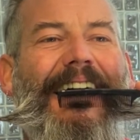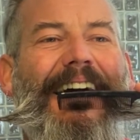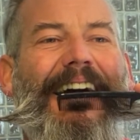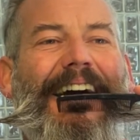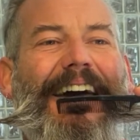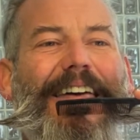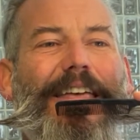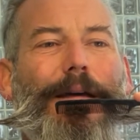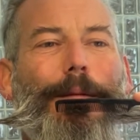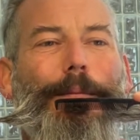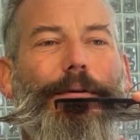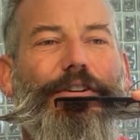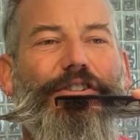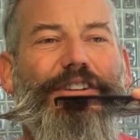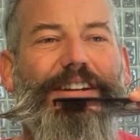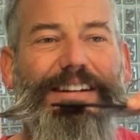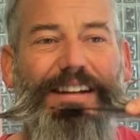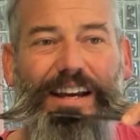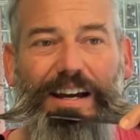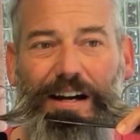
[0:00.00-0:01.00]
and then push
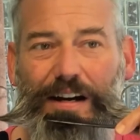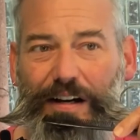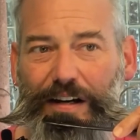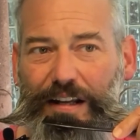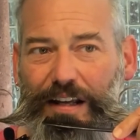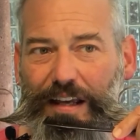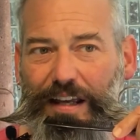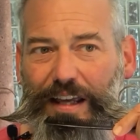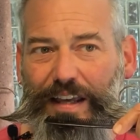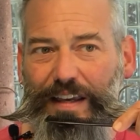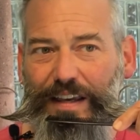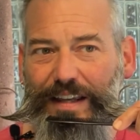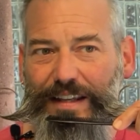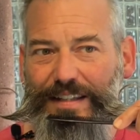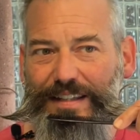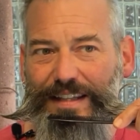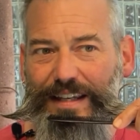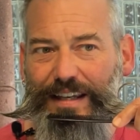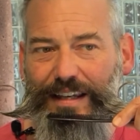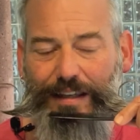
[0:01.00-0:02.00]
it down. You can
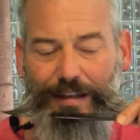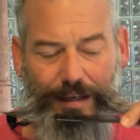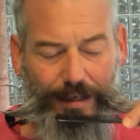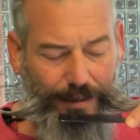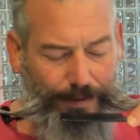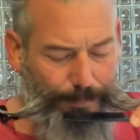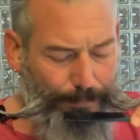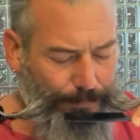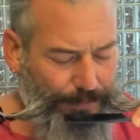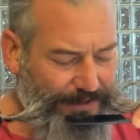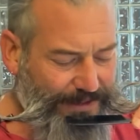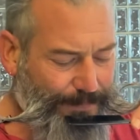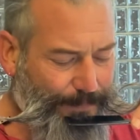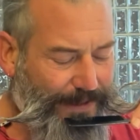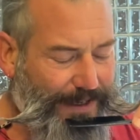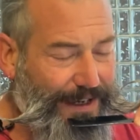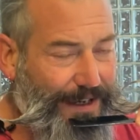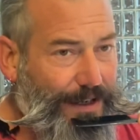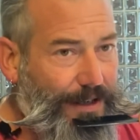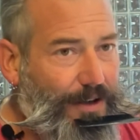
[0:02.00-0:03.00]
see, put some
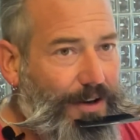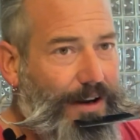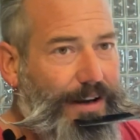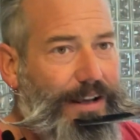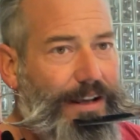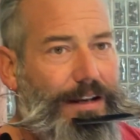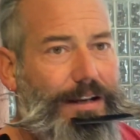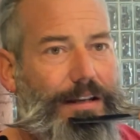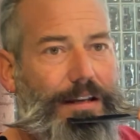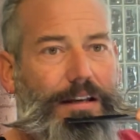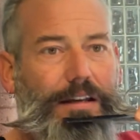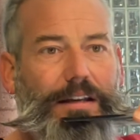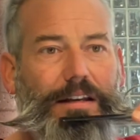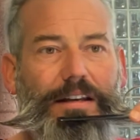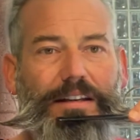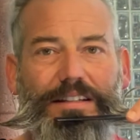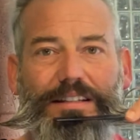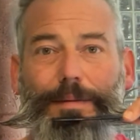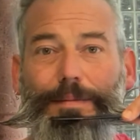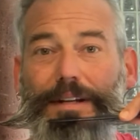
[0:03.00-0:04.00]
heat on it.
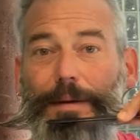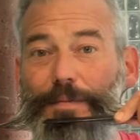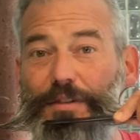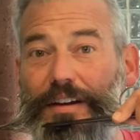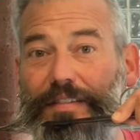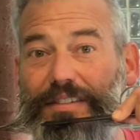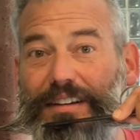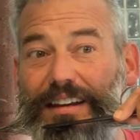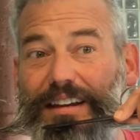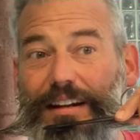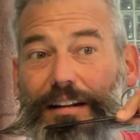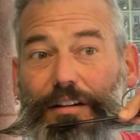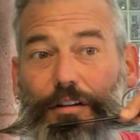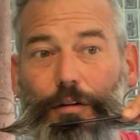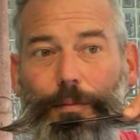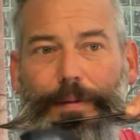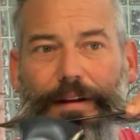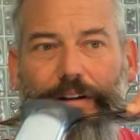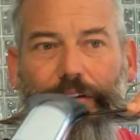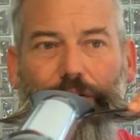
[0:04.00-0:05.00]
Sometimes you have to get it a little
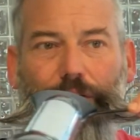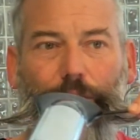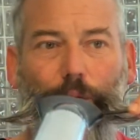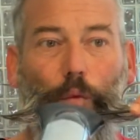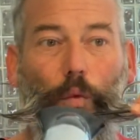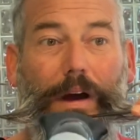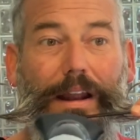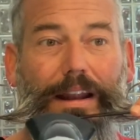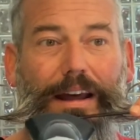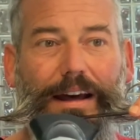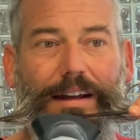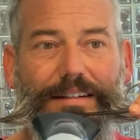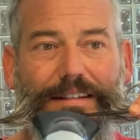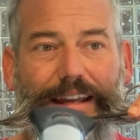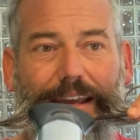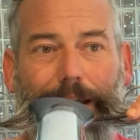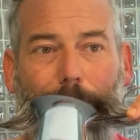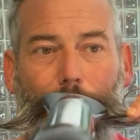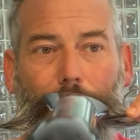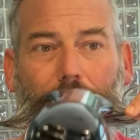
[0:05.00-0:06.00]
bit
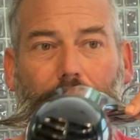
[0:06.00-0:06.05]
damp.